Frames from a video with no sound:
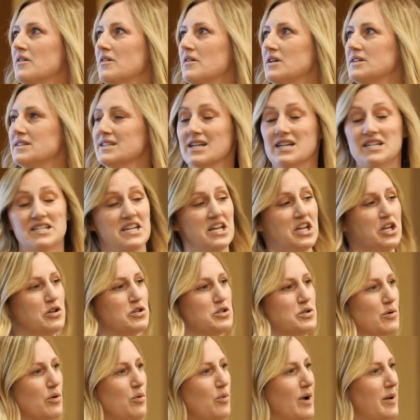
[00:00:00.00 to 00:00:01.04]
It's going to take you
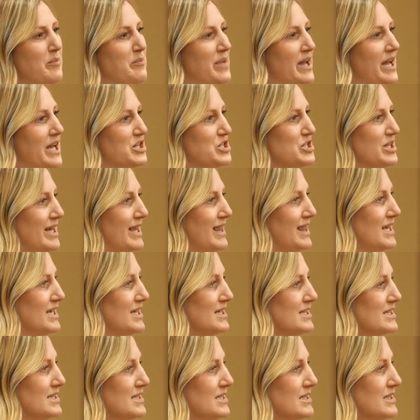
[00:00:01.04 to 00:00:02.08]
to a web page like
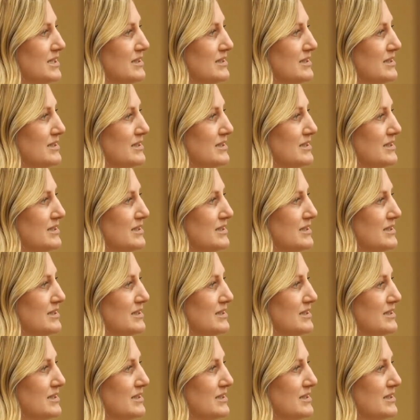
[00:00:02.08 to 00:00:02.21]
this.